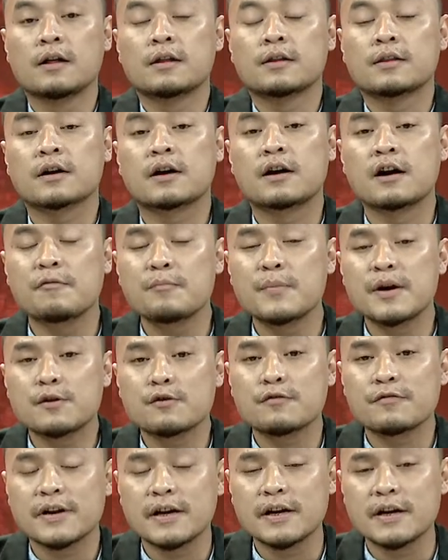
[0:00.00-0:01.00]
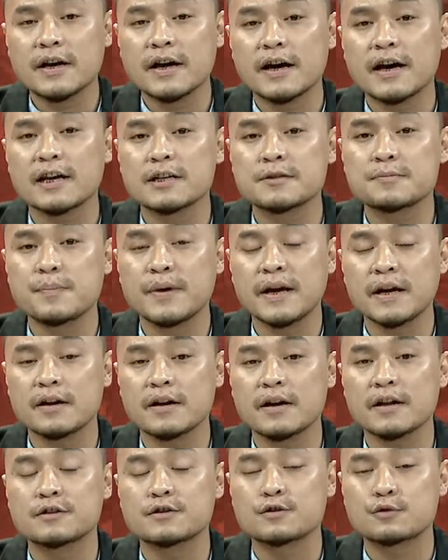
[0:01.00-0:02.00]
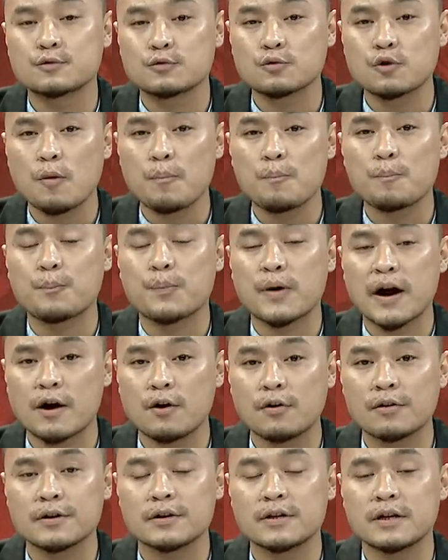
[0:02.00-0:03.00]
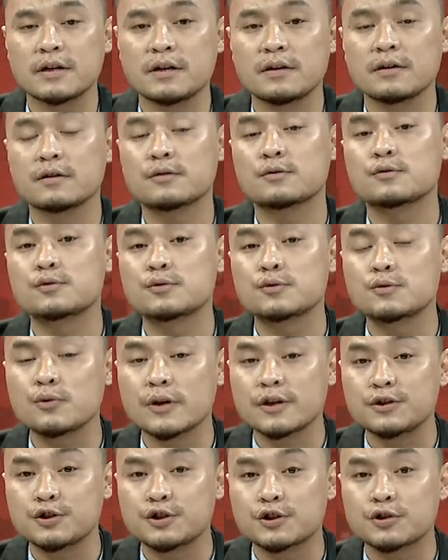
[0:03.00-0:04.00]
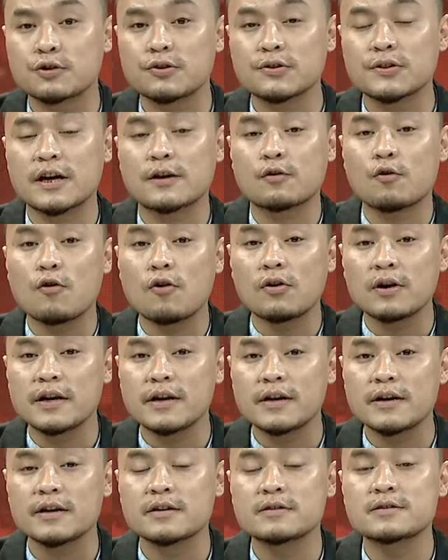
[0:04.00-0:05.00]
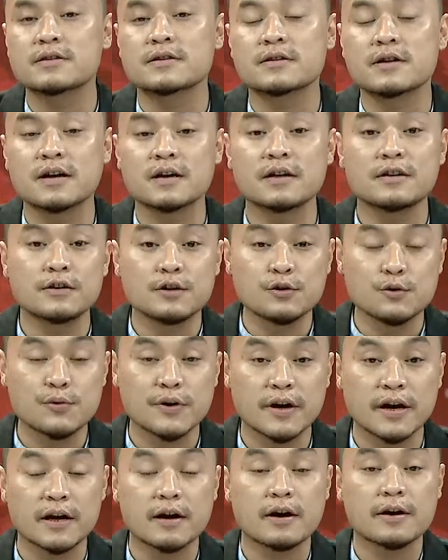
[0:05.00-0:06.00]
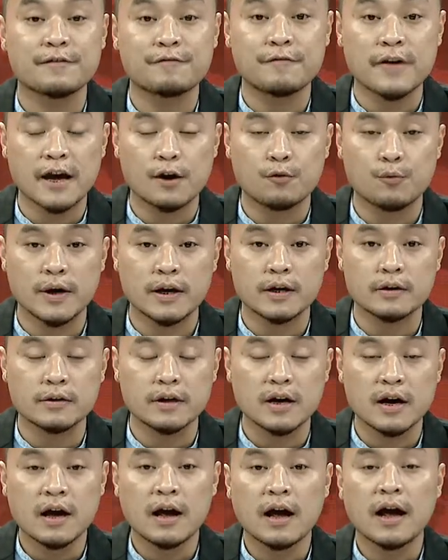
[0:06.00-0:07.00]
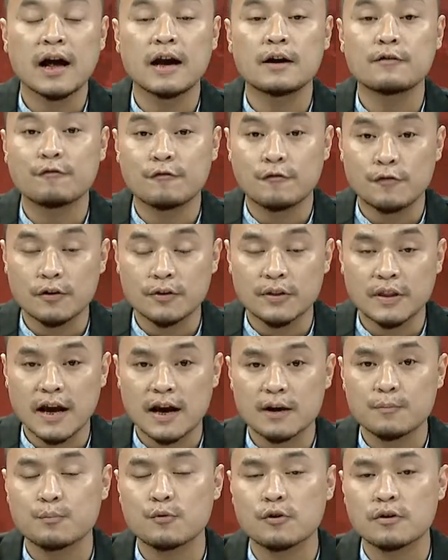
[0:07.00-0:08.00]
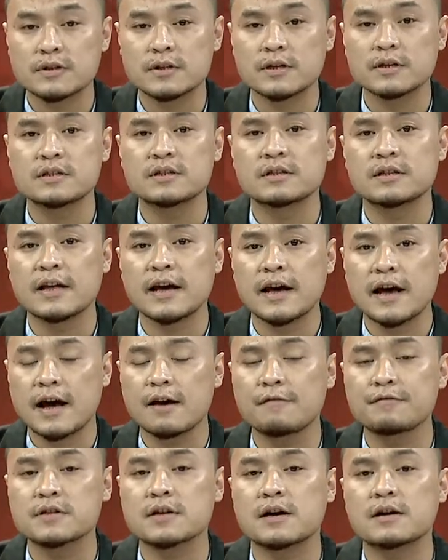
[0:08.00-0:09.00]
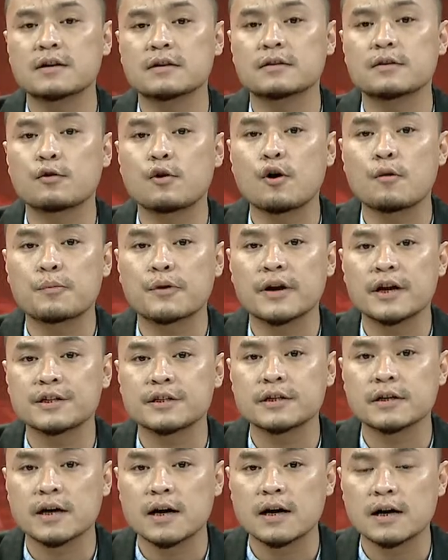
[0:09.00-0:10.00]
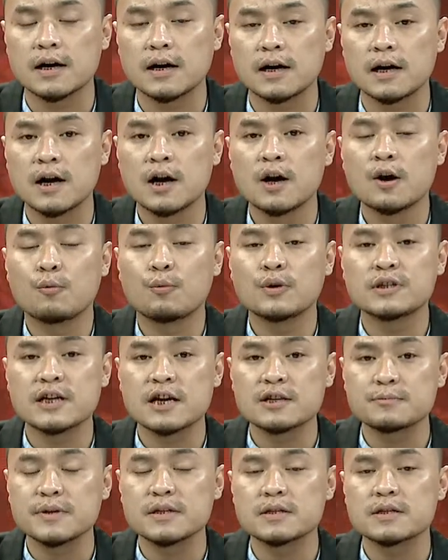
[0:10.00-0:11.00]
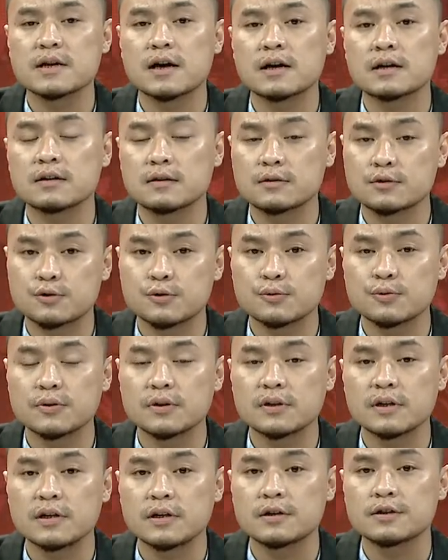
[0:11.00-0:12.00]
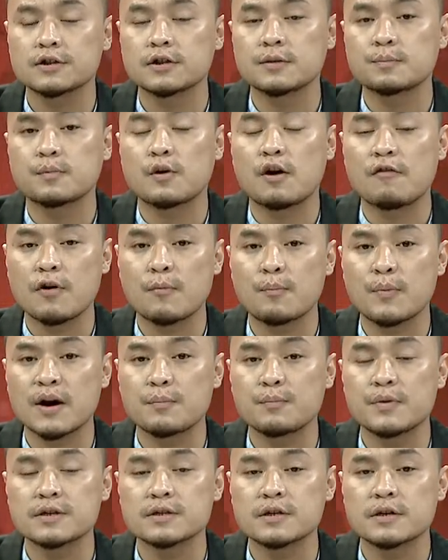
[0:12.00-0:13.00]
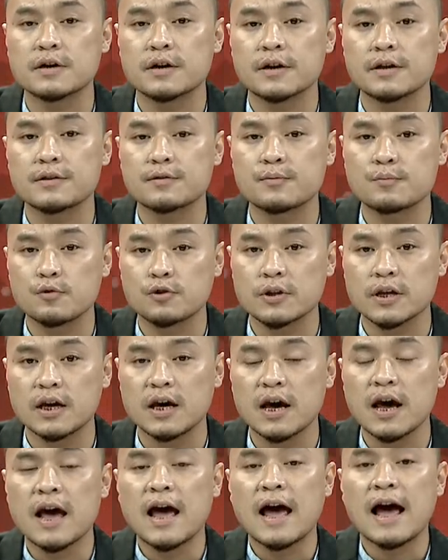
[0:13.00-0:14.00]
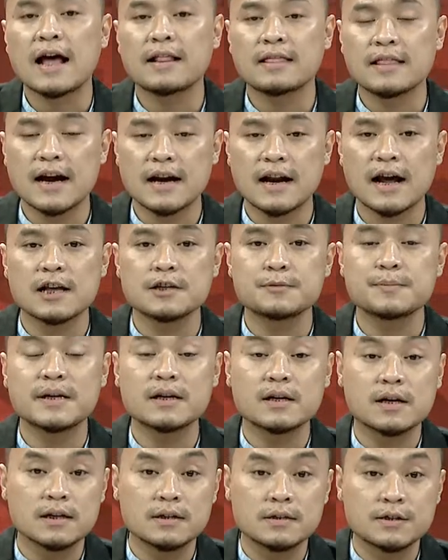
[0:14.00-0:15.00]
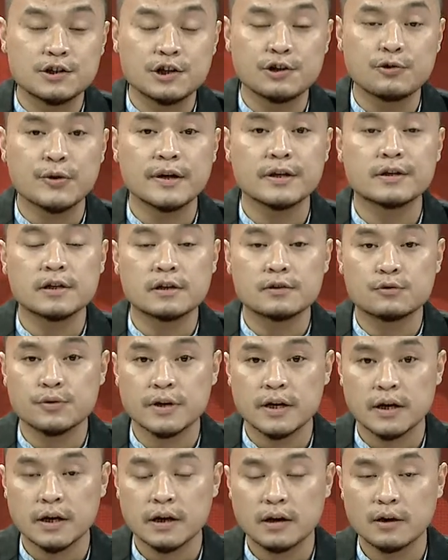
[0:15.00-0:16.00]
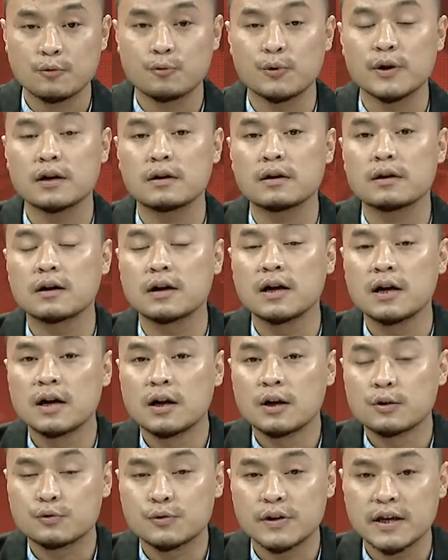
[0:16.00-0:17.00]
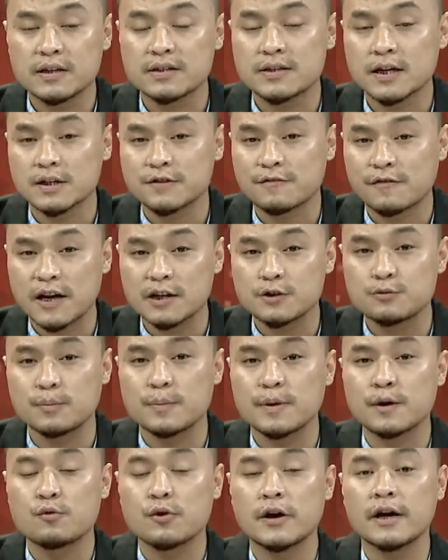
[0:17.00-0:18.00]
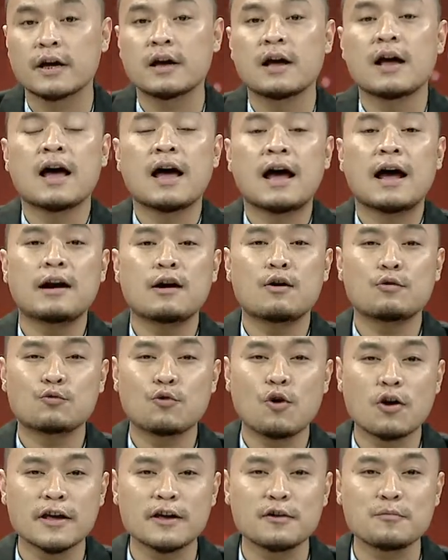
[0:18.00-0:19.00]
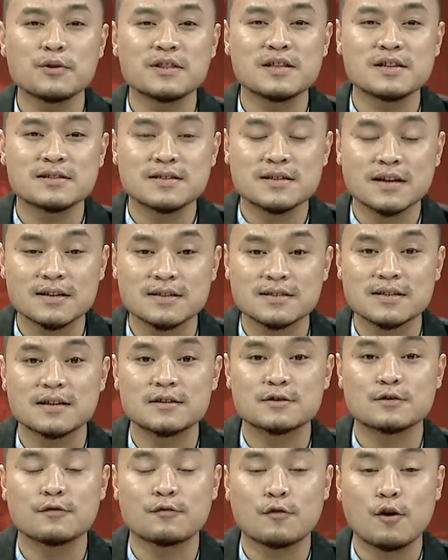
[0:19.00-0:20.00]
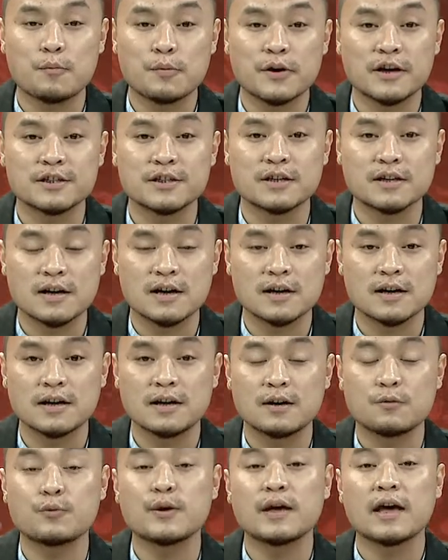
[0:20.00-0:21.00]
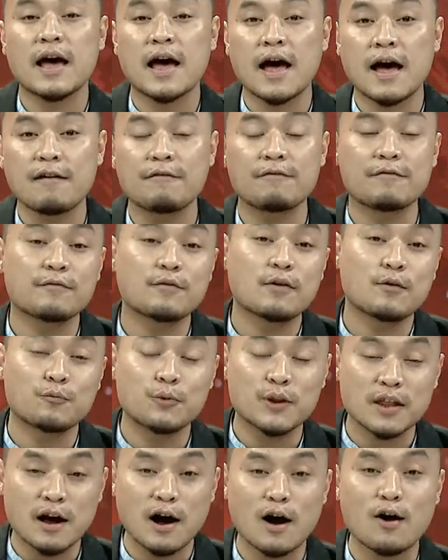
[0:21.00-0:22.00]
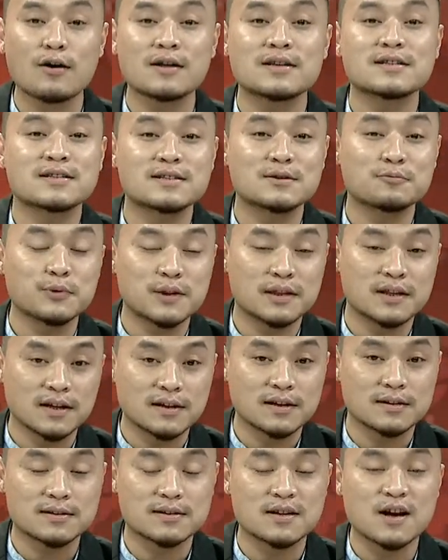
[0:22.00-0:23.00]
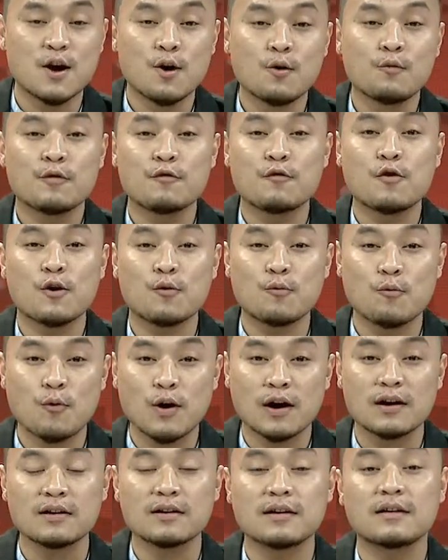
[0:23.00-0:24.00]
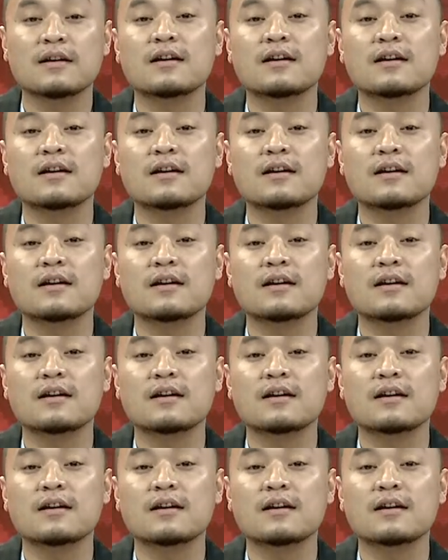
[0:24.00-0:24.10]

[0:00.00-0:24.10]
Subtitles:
The government of India has made it its top priority to ensure that all Indians stuck in Ukraine are evacuated. And for that process, they have started the Operation Ganga, which has been started through the leadership of our Prime Minister Narendra Modi, and that has been continuing till today. Well, today, 6 flights will be going. And now, talking about the success of Operation Ganga, we have with us, we've got one